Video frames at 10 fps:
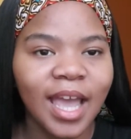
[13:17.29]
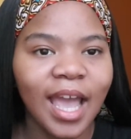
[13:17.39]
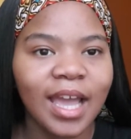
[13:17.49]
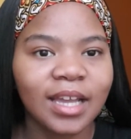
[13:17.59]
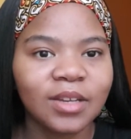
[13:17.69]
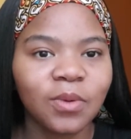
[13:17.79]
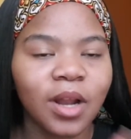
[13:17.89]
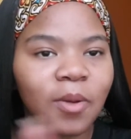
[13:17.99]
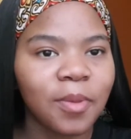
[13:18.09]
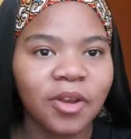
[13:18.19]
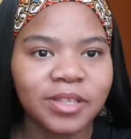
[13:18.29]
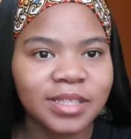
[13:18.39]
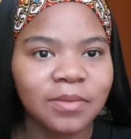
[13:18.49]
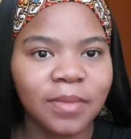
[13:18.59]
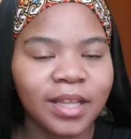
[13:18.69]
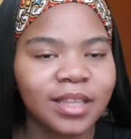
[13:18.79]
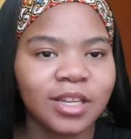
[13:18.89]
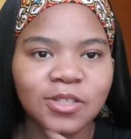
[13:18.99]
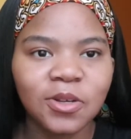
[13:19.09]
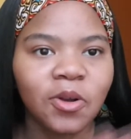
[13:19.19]
and what our parents did back then
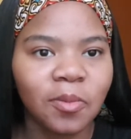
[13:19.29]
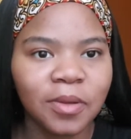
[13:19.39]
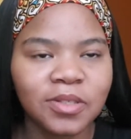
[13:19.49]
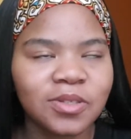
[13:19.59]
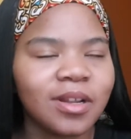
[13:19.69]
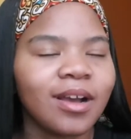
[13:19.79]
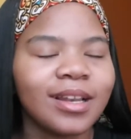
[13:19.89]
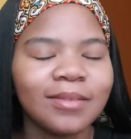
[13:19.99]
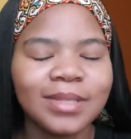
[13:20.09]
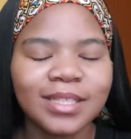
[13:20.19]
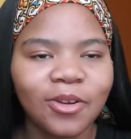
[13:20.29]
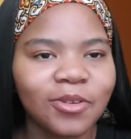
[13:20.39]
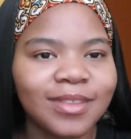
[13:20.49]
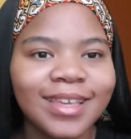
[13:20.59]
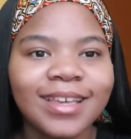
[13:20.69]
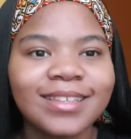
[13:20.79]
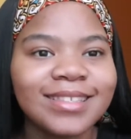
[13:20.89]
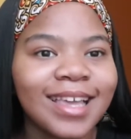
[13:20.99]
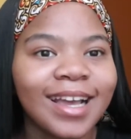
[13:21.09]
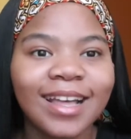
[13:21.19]
is not compared to now let me tell you there is
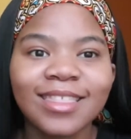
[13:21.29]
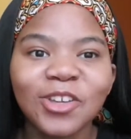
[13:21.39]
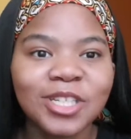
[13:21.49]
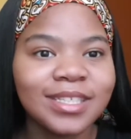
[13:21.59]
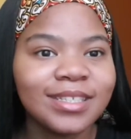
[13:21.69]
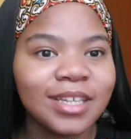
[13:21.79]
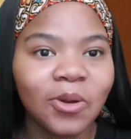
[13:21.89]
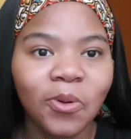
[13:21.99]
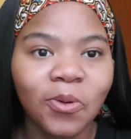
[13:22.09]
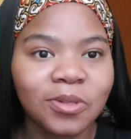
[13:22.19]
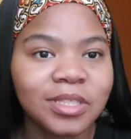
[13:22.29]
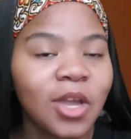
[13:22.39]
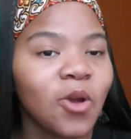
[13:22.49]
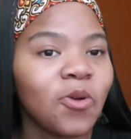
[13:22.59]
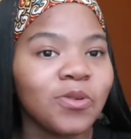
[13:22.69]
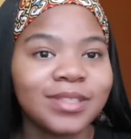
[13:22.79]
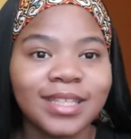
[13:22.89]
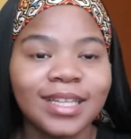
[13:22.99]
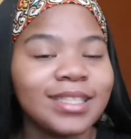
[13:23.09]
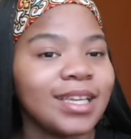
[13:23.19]
like a 13 year old who's
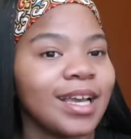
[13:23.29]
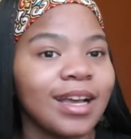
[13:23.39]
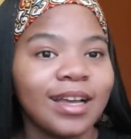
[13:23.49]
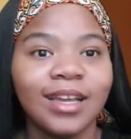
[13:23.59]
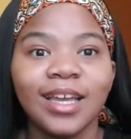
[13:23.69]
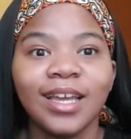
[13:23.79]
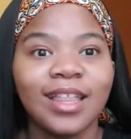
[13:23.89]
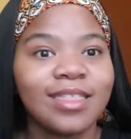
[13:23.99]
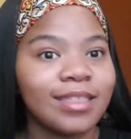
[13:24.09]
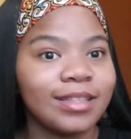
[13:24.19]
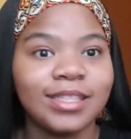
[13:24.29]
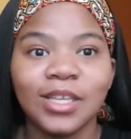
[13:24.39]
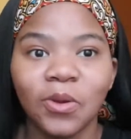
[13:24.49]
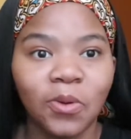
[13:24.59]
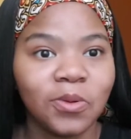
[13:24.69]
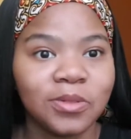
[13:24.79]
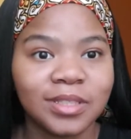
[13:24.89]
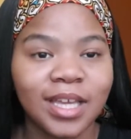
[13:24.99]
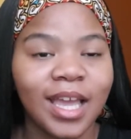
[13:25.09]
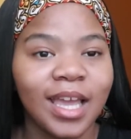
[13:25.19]
dating a 30 year
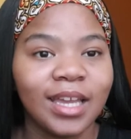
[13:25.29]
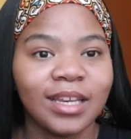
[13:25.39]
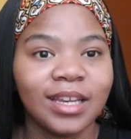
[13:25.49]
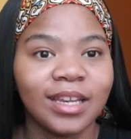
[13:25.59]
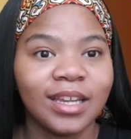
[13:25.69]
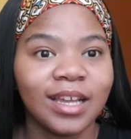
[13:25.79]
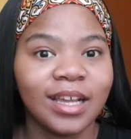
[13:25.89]
old and